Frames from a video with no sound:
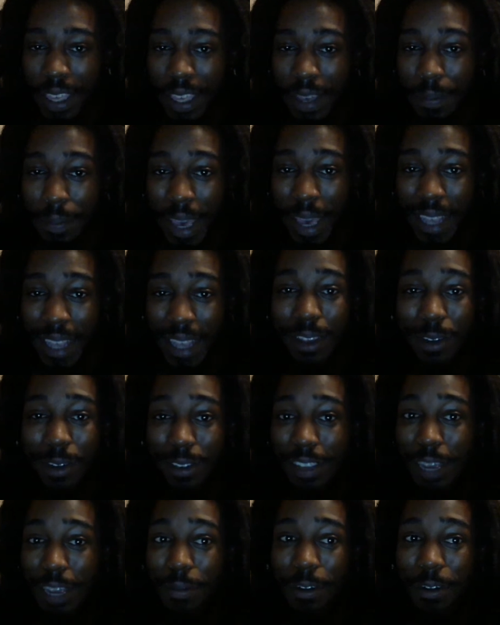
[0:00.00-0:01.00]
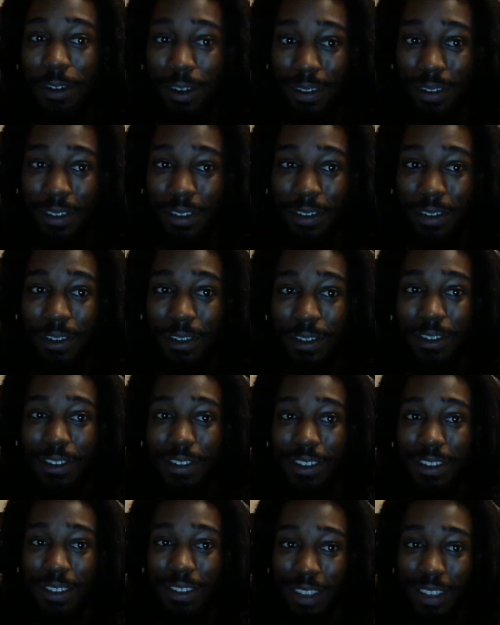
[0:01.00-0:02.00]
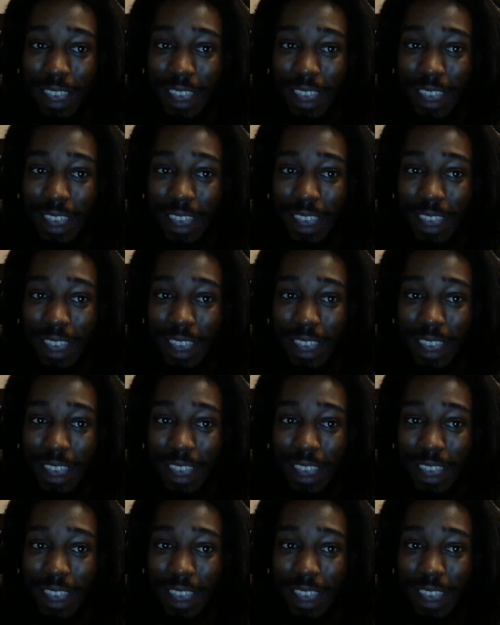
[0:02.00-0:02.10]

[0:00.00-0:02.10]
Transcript: make those type of cartoons and